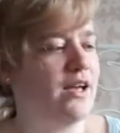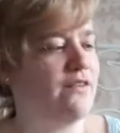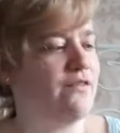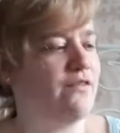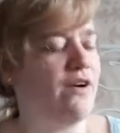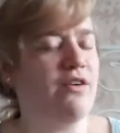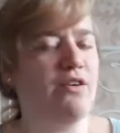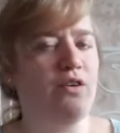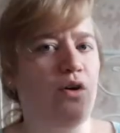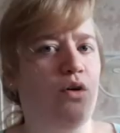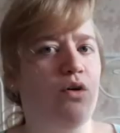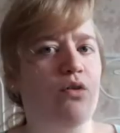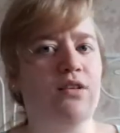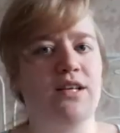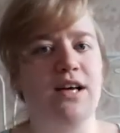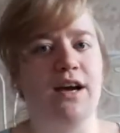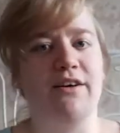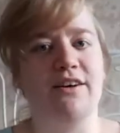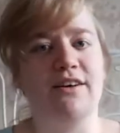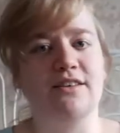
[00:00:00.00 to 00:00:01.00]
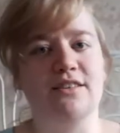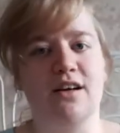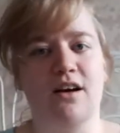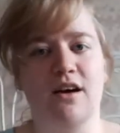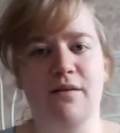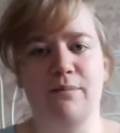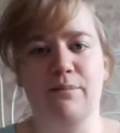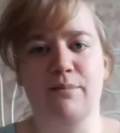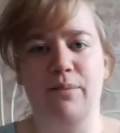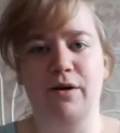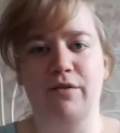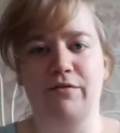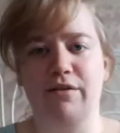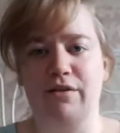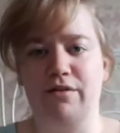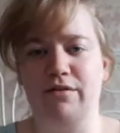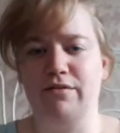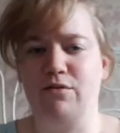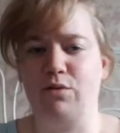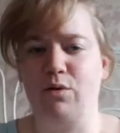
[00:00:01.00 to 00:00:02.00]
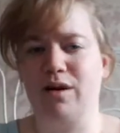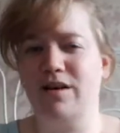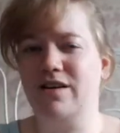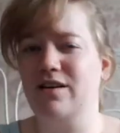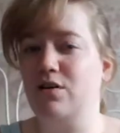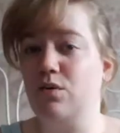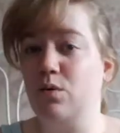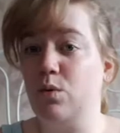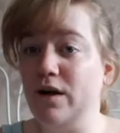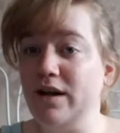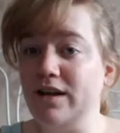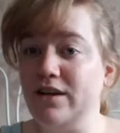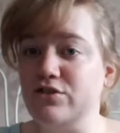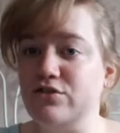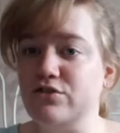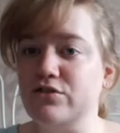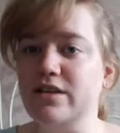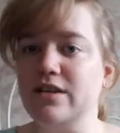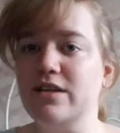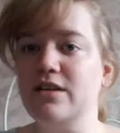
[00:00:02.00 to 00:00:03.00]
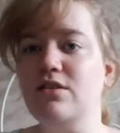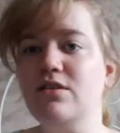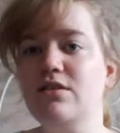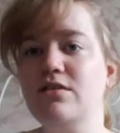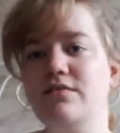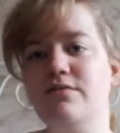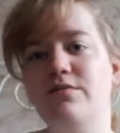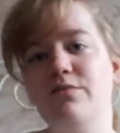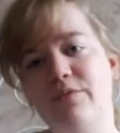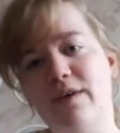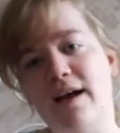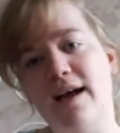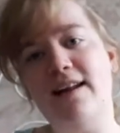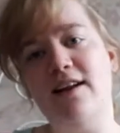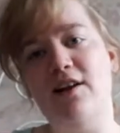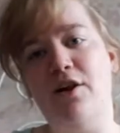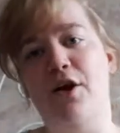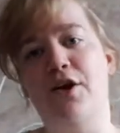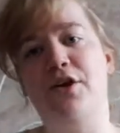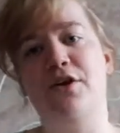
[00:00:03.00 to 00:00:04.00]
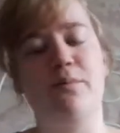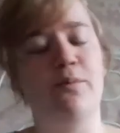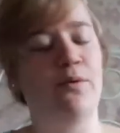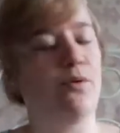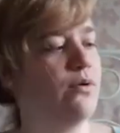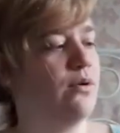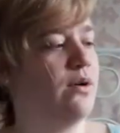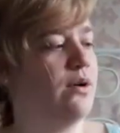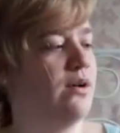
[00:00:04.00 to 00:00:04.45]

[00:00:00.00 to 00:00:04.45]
very odd character, but quite interesting, fairly likeable.